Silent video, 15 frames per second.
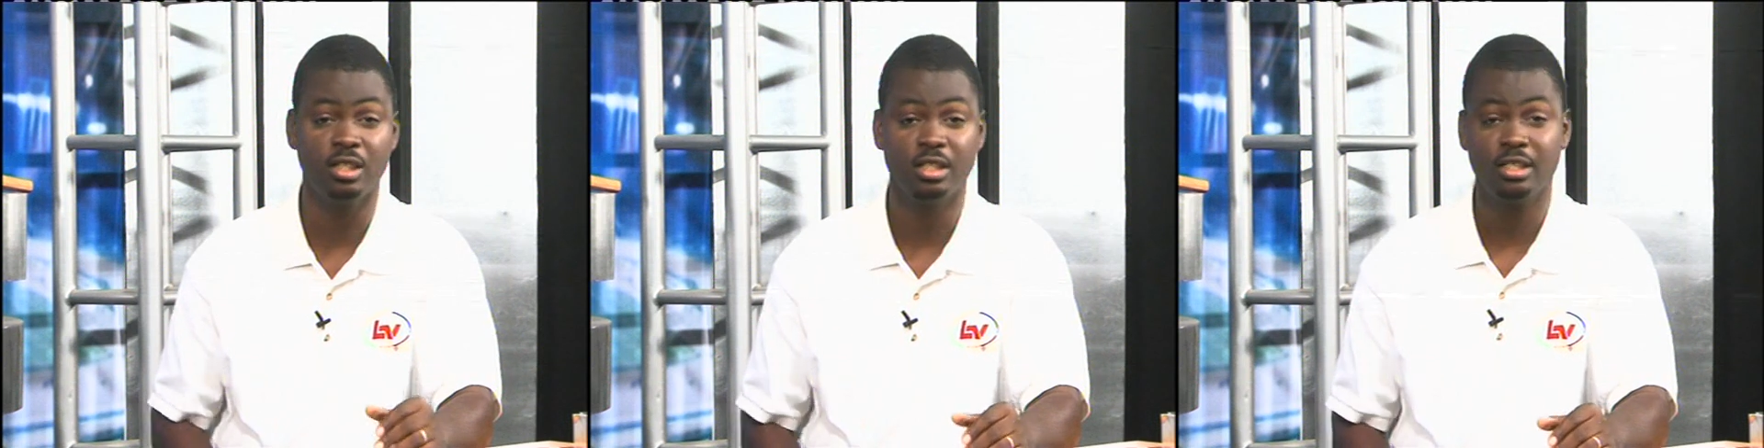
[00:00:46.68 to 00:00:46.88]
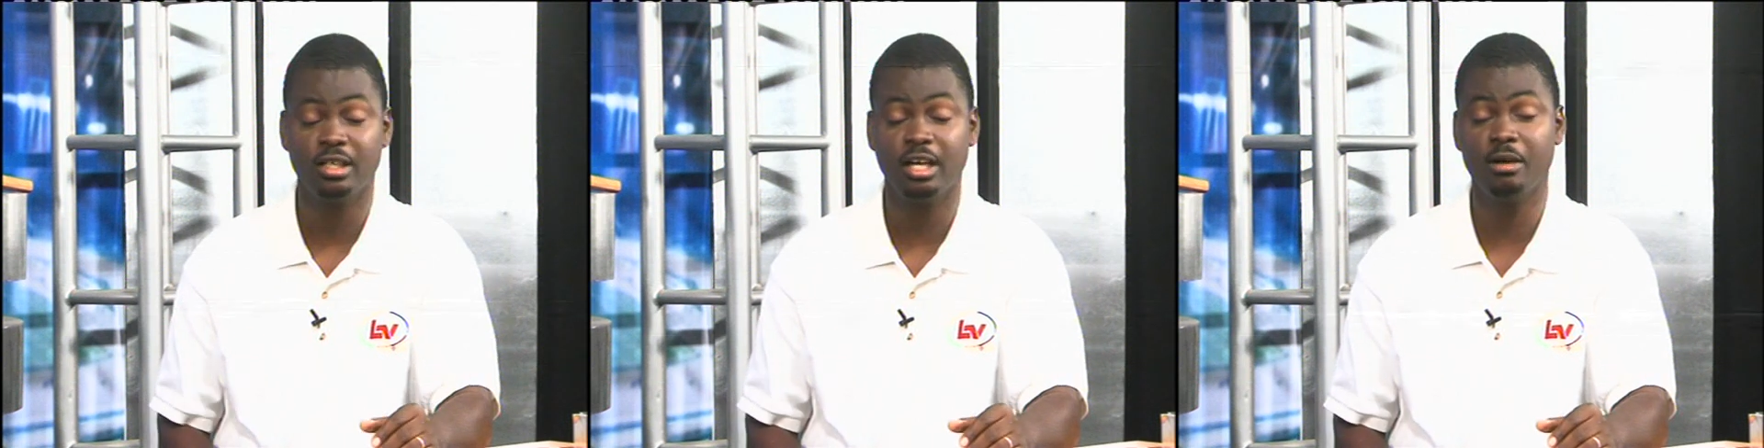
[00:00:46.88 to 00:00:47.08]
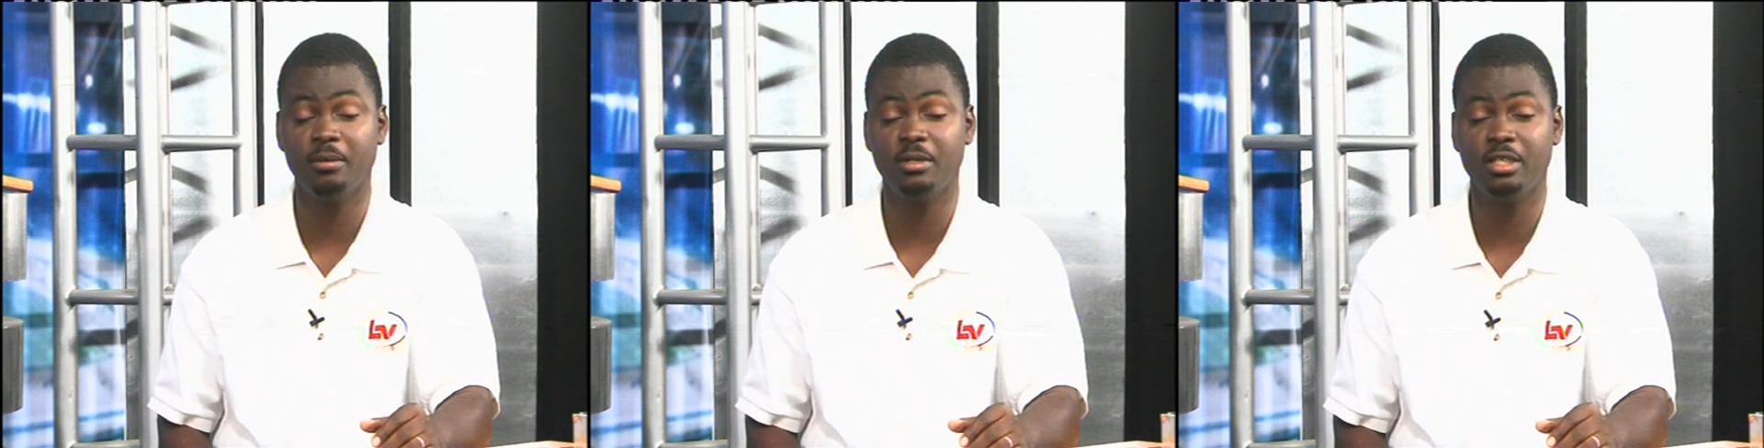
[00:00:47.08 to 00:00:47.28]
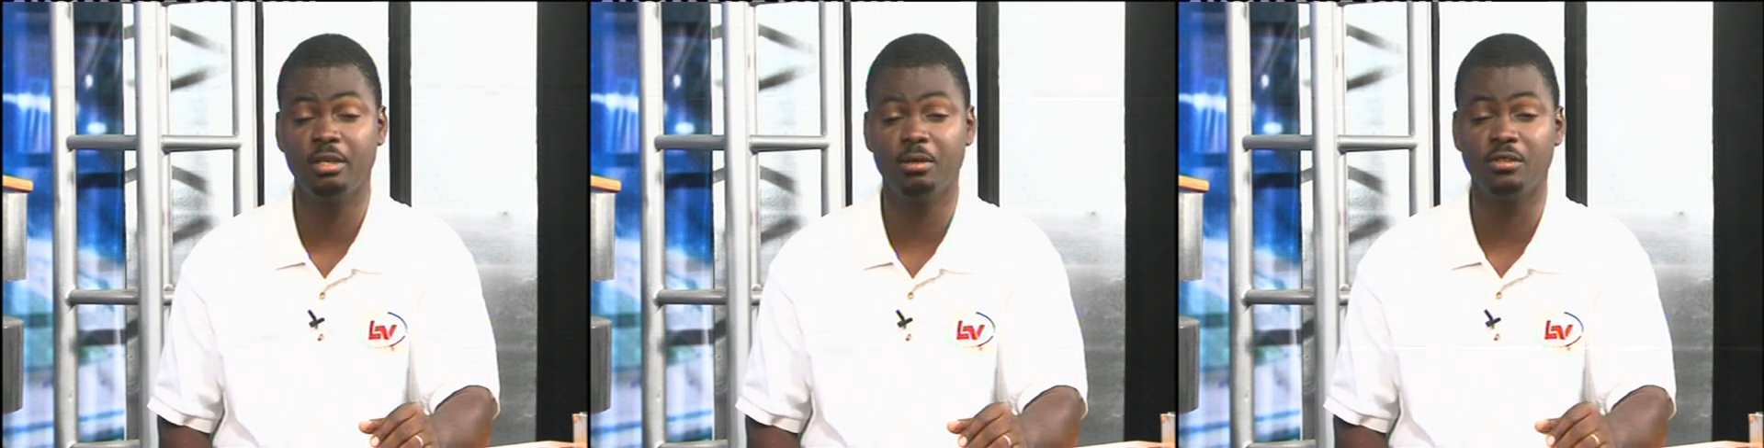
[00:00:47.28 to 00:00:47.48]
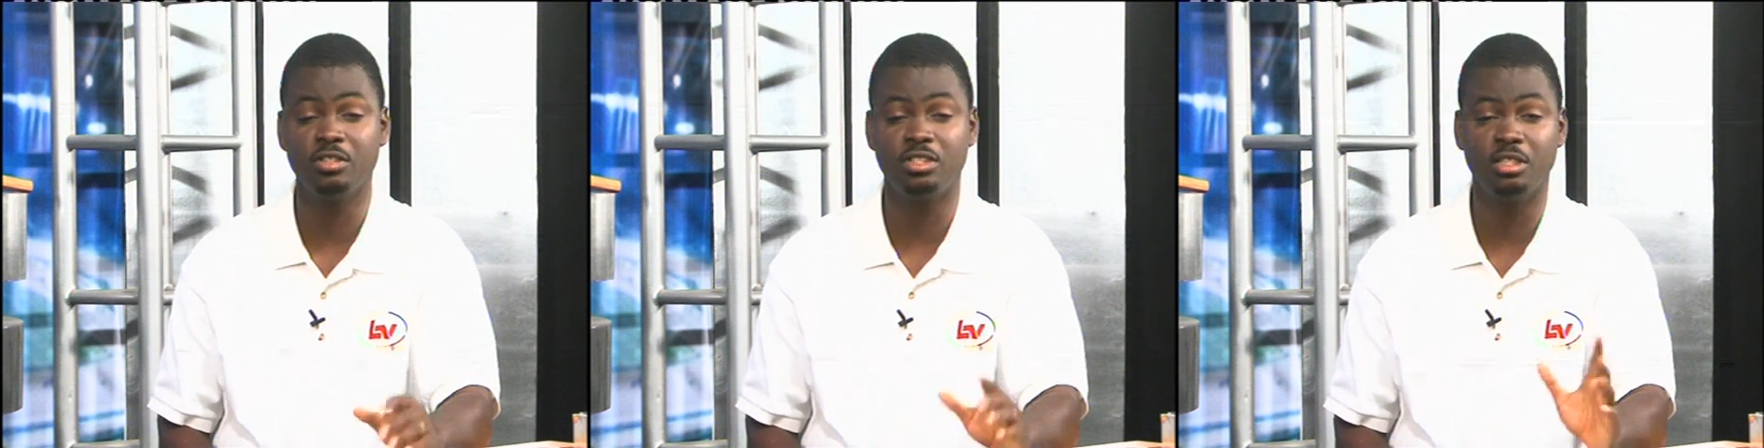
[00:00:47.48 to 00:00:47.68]
Can't remember the name
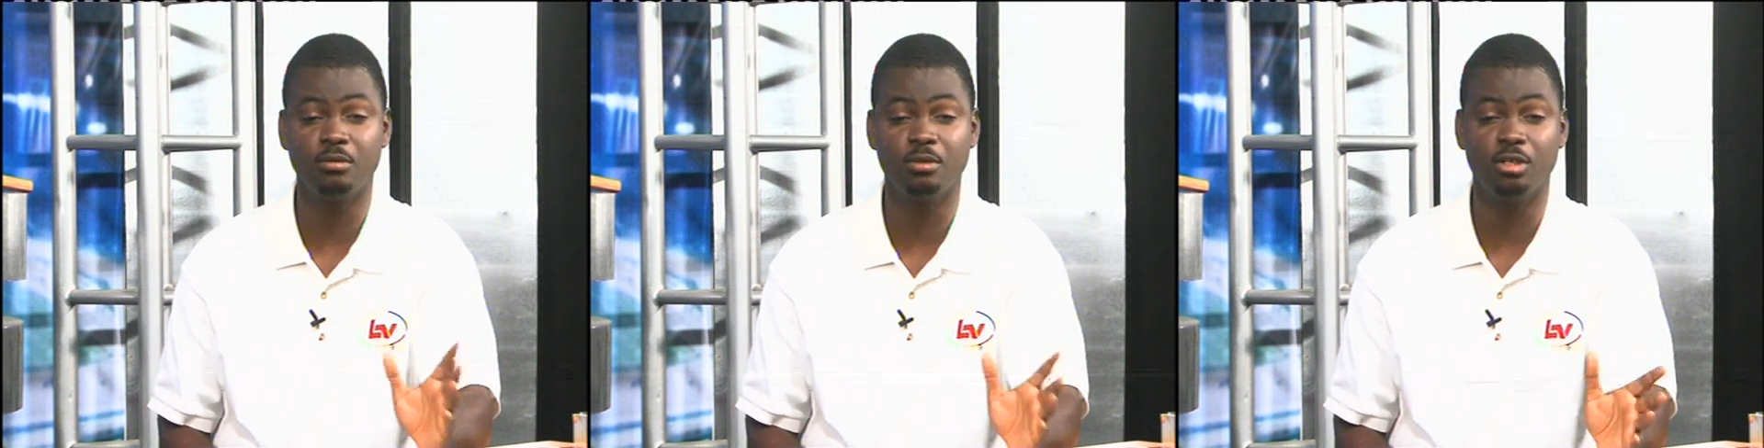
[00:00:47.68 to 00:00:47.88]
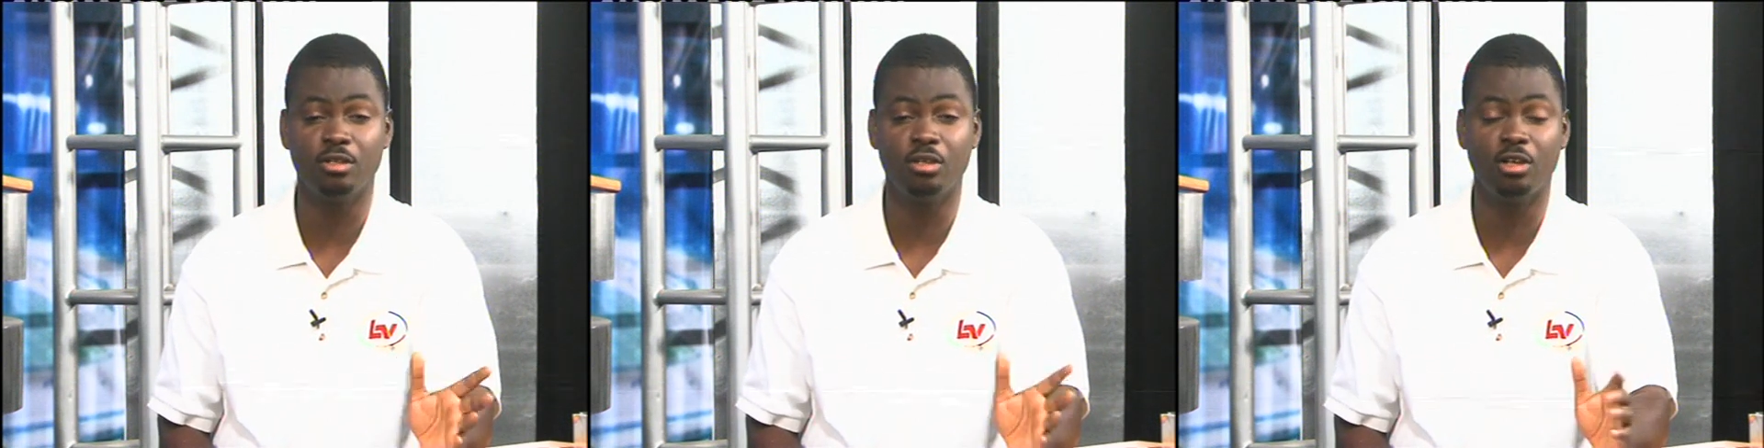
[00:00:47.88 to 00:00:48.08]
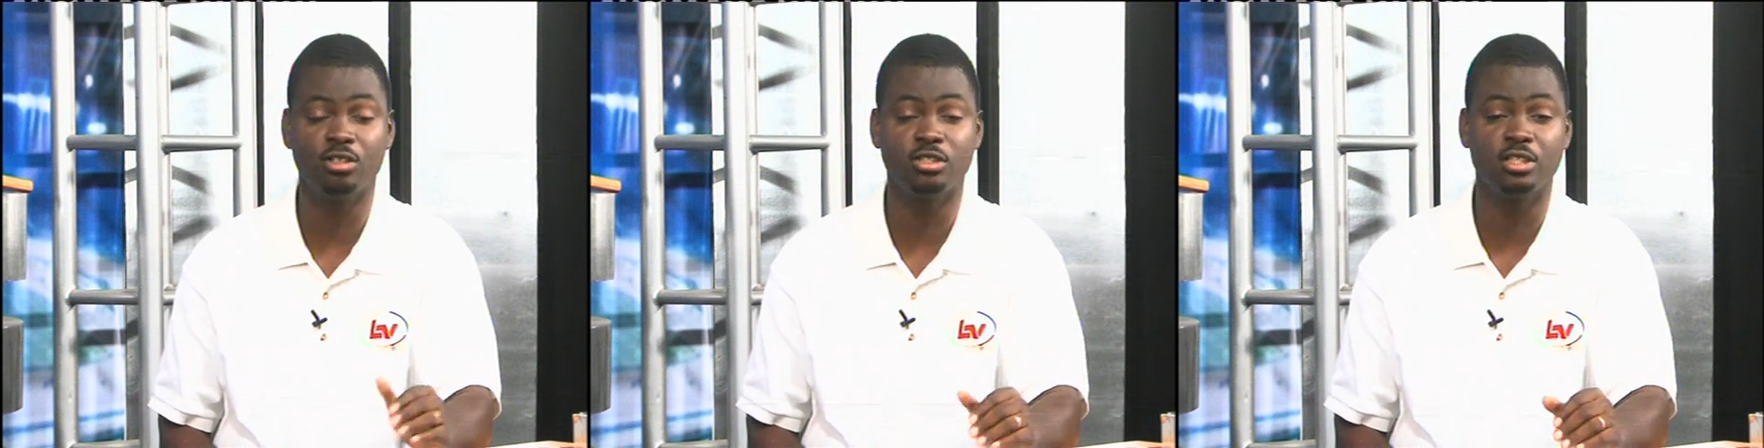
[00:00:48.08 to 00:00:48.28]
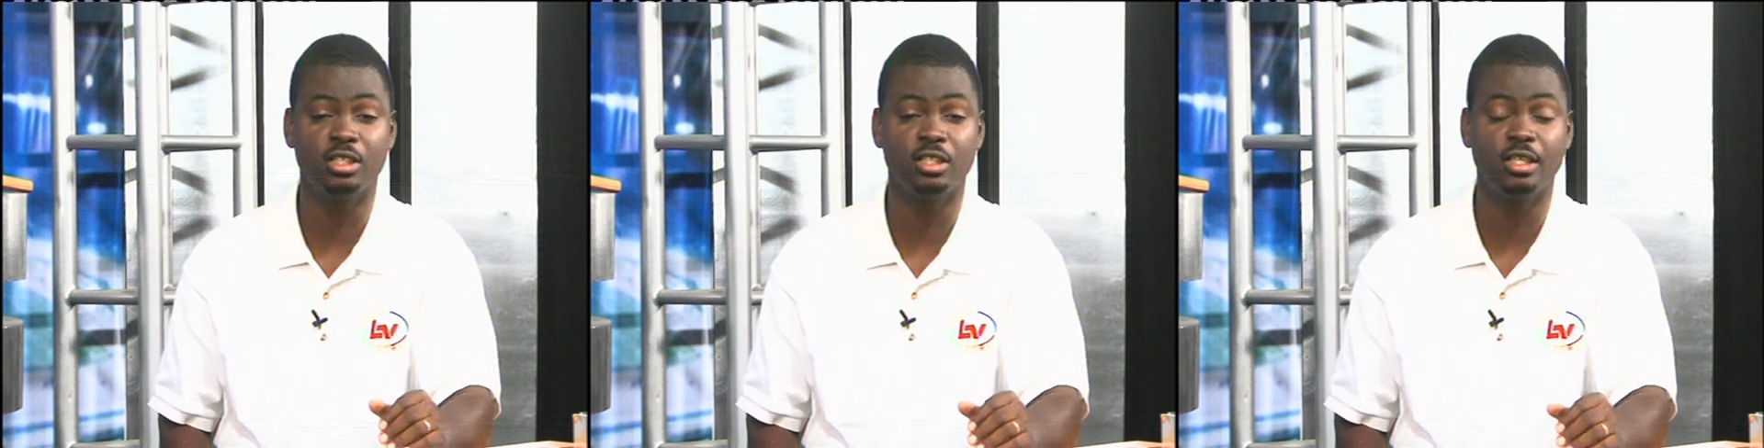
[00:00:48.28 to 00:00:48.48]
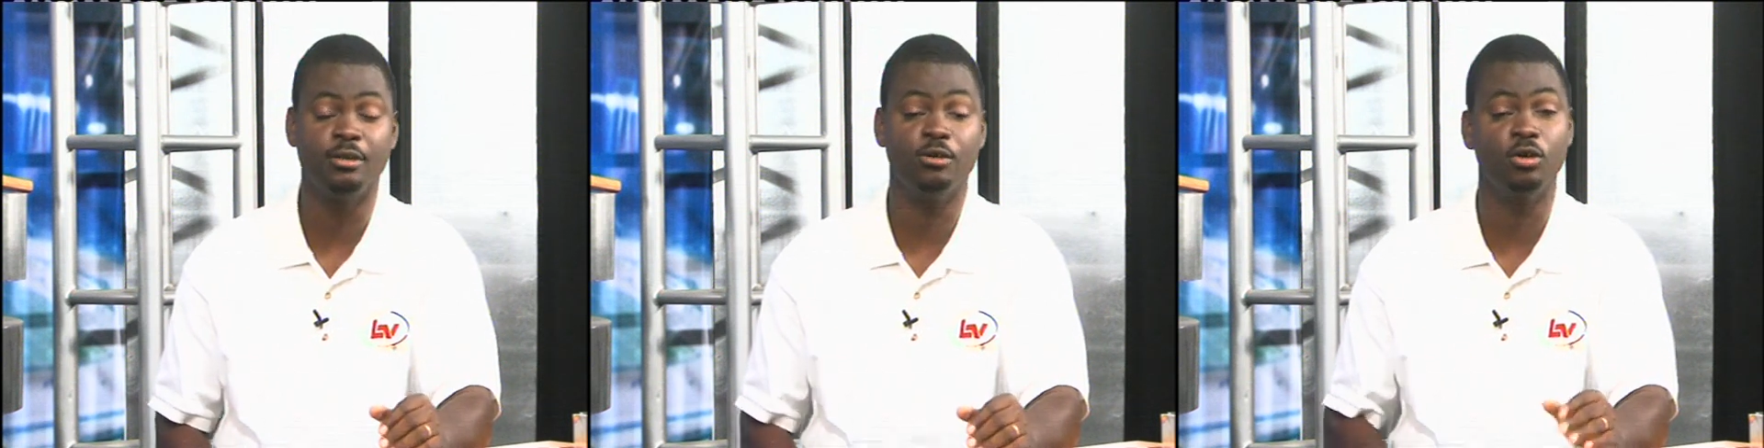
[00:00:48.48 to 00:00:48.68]
of the team, lost that down.